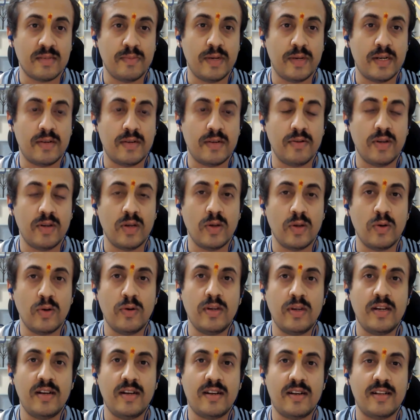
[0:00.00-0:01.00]
but your
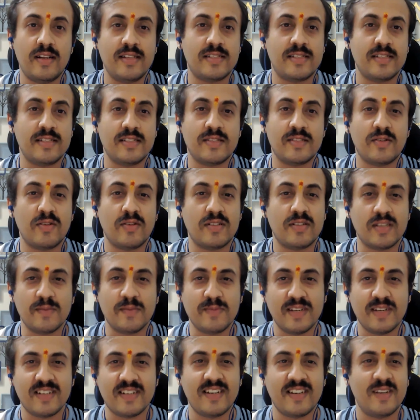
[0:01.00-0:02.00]
loan interest is not
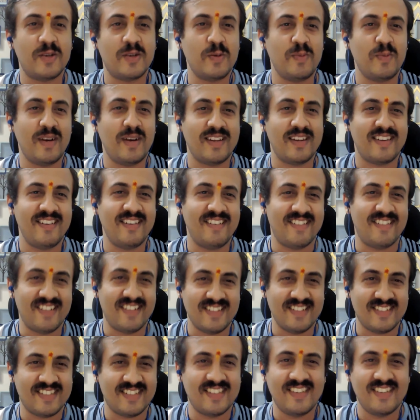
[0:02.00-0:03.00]
subjected to market
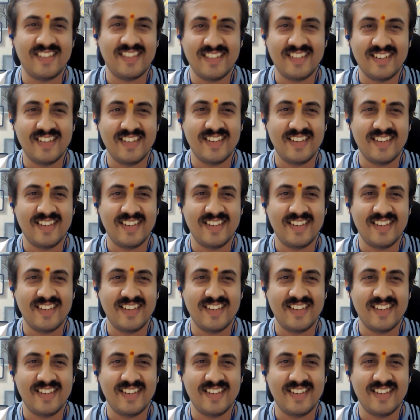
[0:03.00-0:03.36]
risk.